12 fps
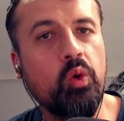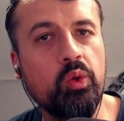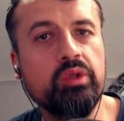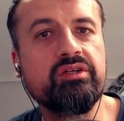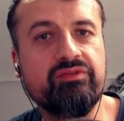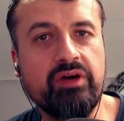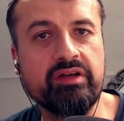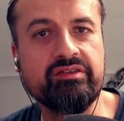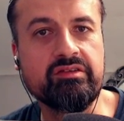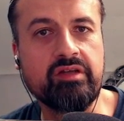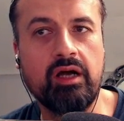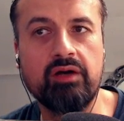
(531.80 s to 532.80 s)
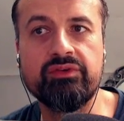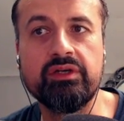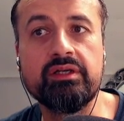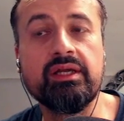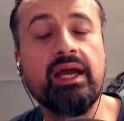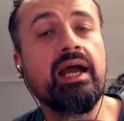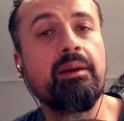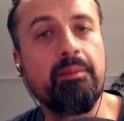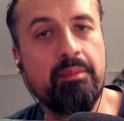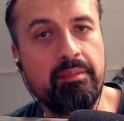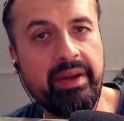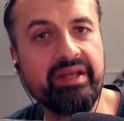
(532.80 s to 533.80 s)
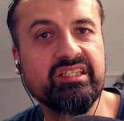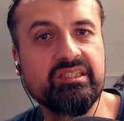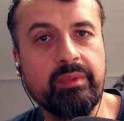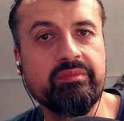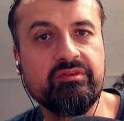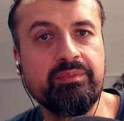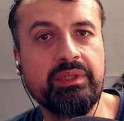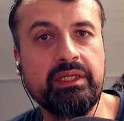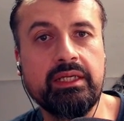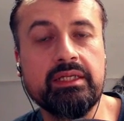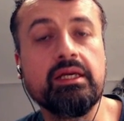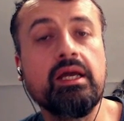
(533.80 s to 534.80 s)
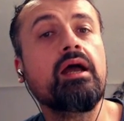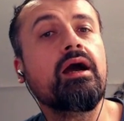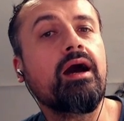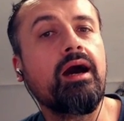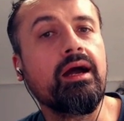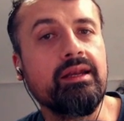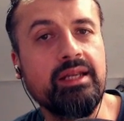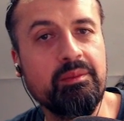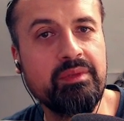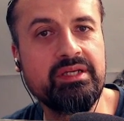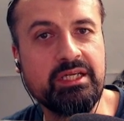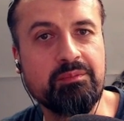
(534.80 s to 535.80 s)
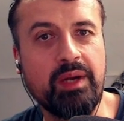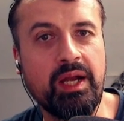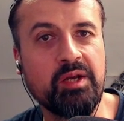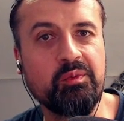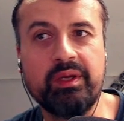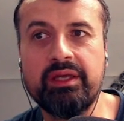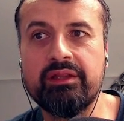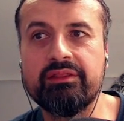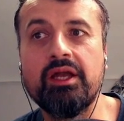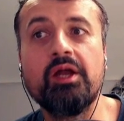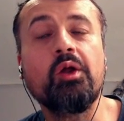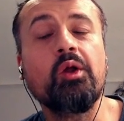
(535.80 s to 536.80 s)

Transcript: all devices covered at maximum speed, unlimited bandwidth,